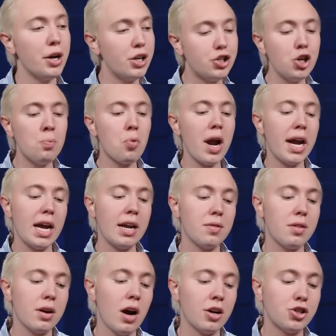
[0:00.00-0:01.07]
Did you break into
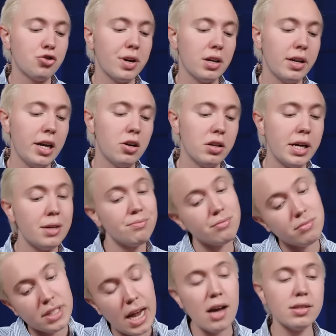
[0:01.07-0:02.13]
the country illegally?
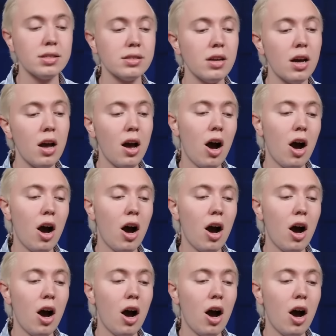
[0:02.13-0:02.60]
Yes.